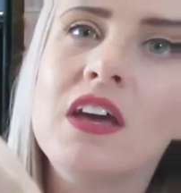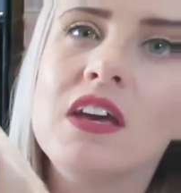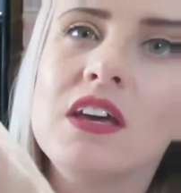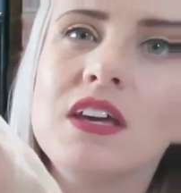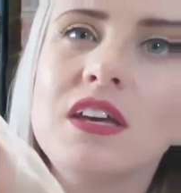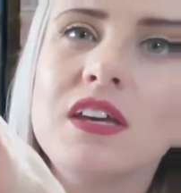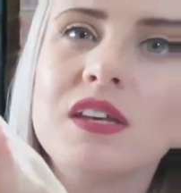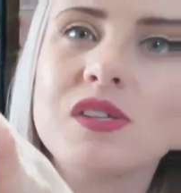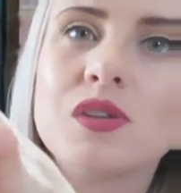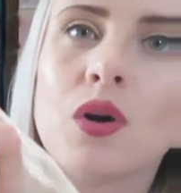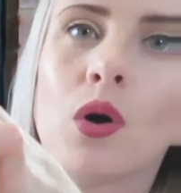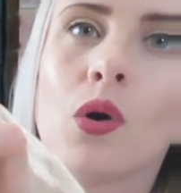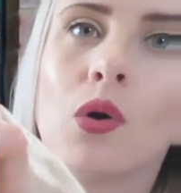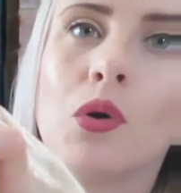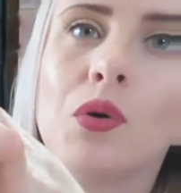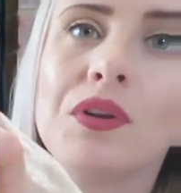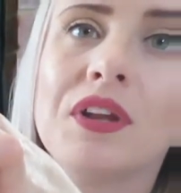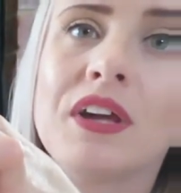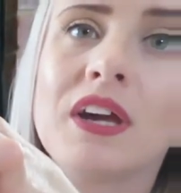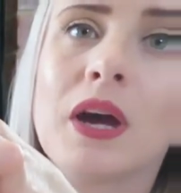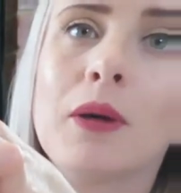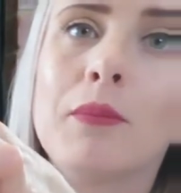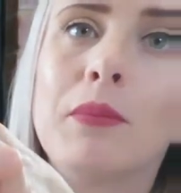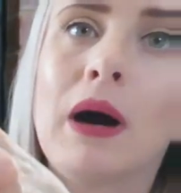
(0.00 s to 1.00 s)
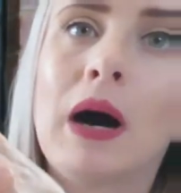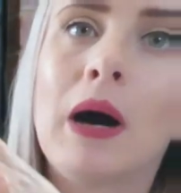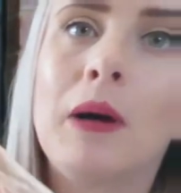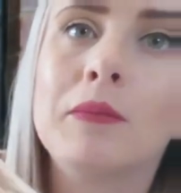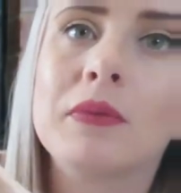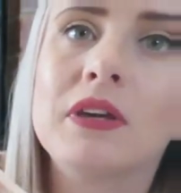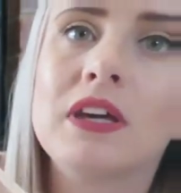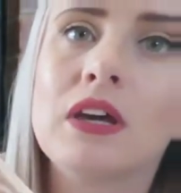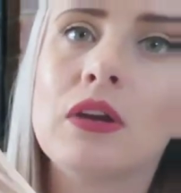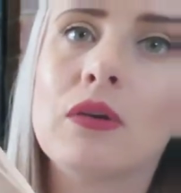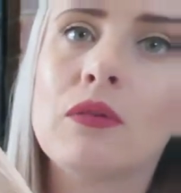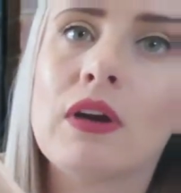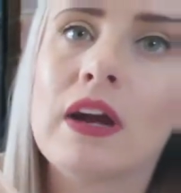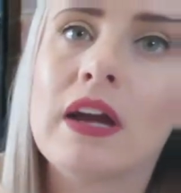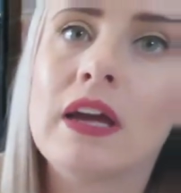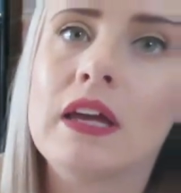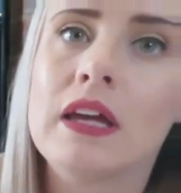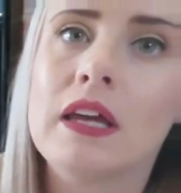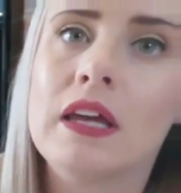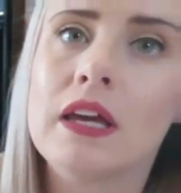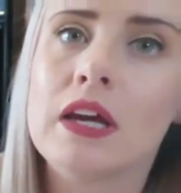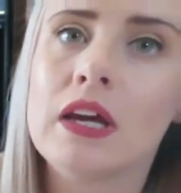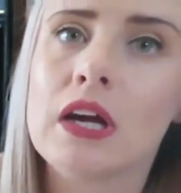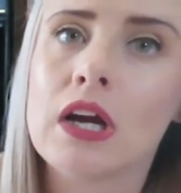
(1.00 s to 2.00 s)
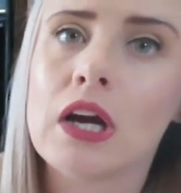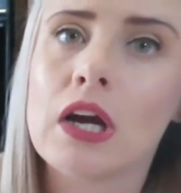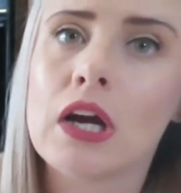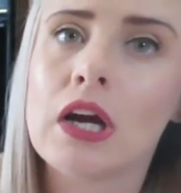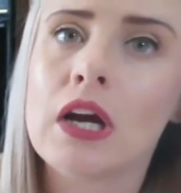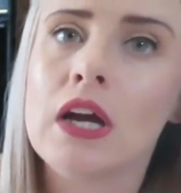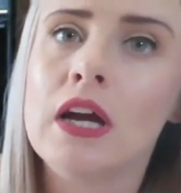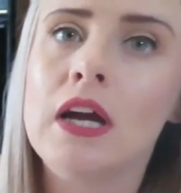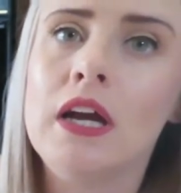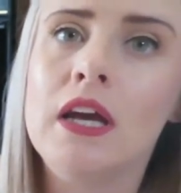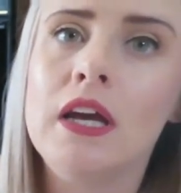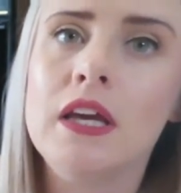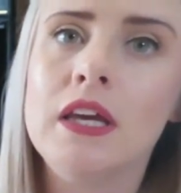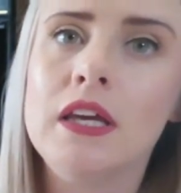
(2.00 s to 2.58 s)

He's holding a pumpkin right here.